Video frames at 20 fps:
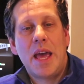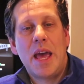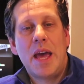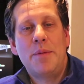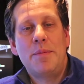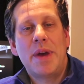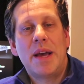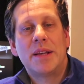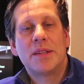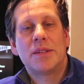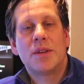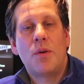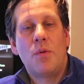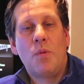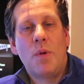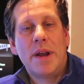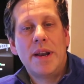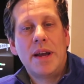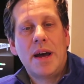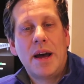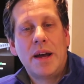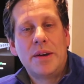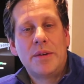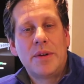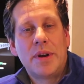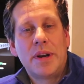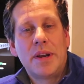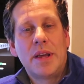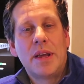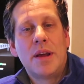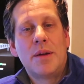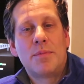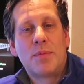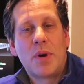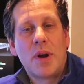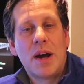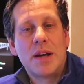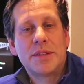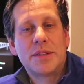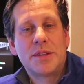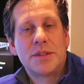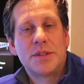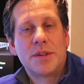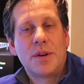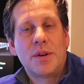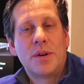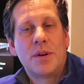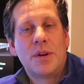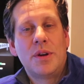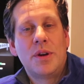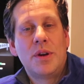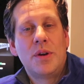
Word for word: MX100 processor,